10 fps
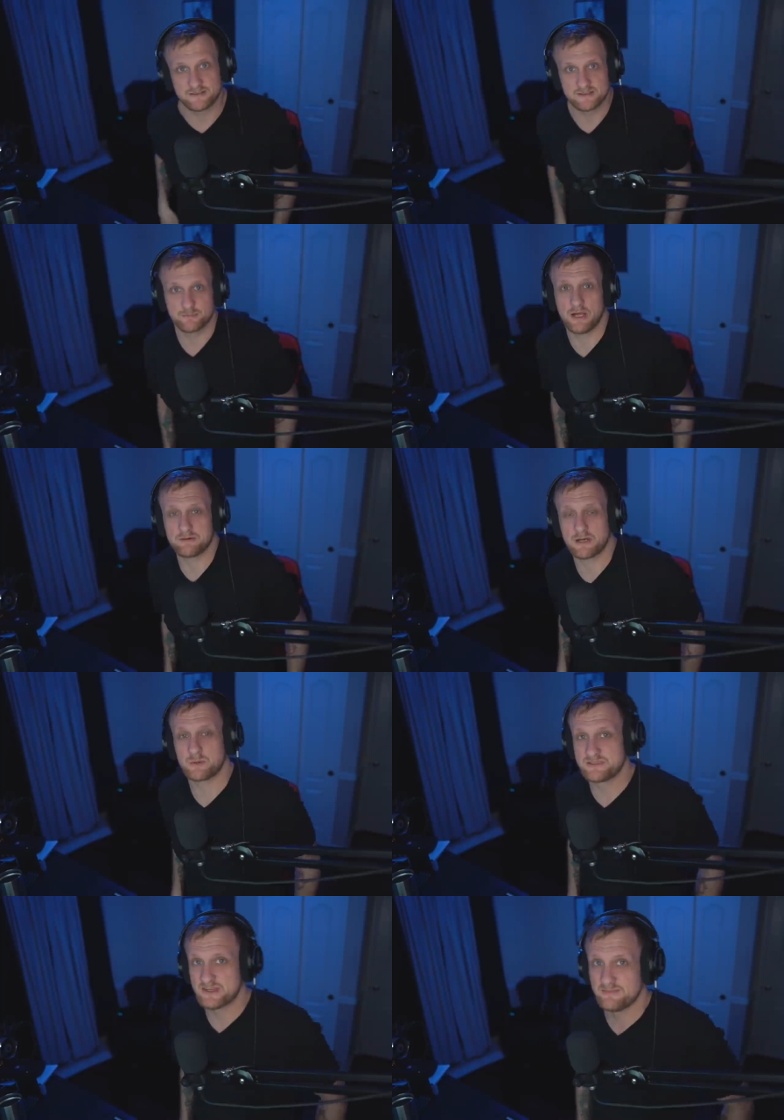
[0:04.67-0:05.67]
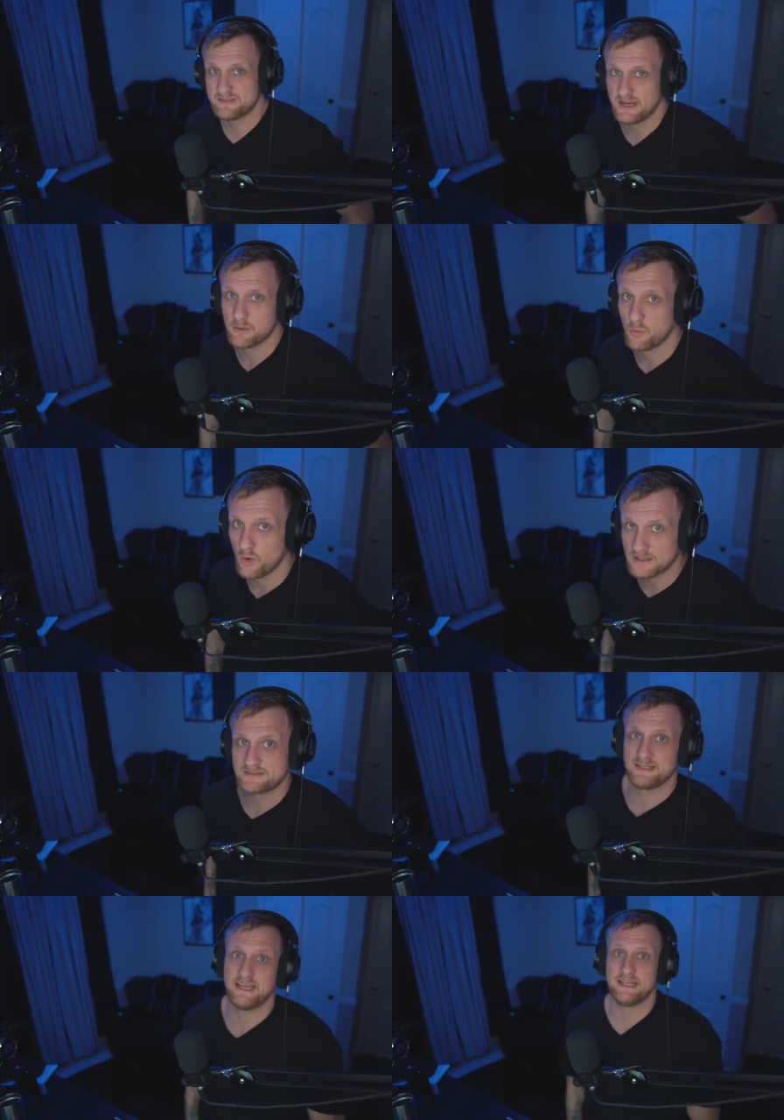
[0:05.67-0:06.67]
It's Blind Rod with Son of a Tech once
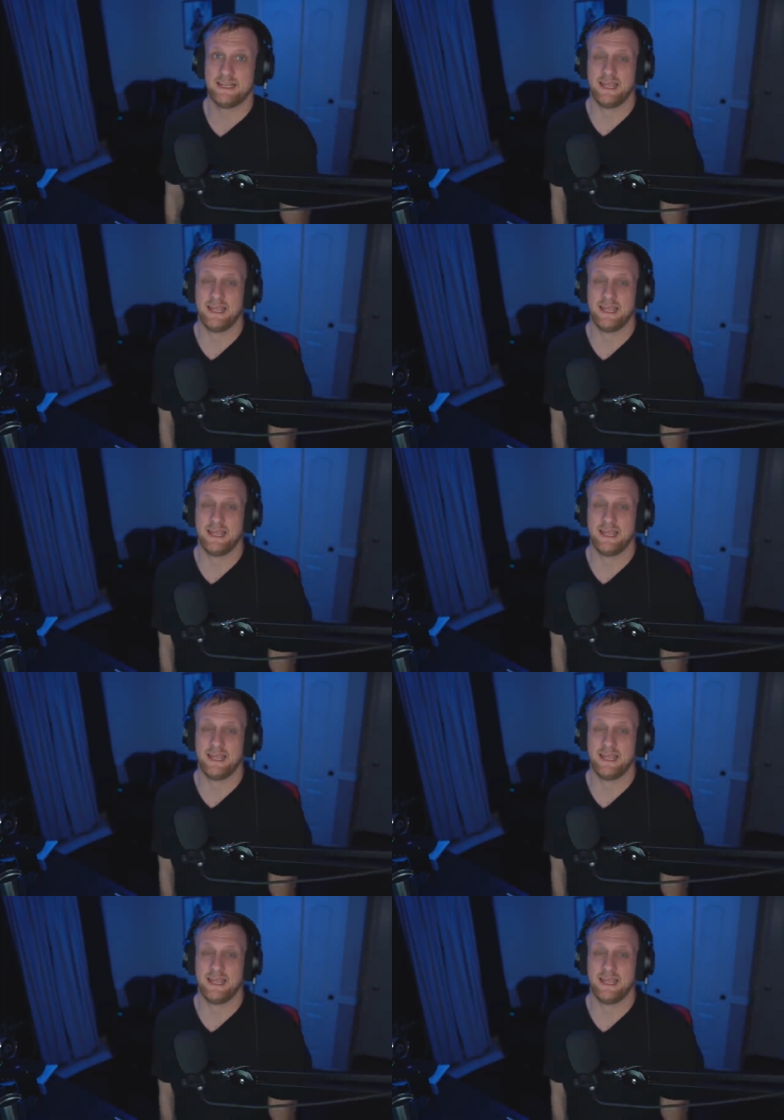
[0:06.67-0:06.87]
again.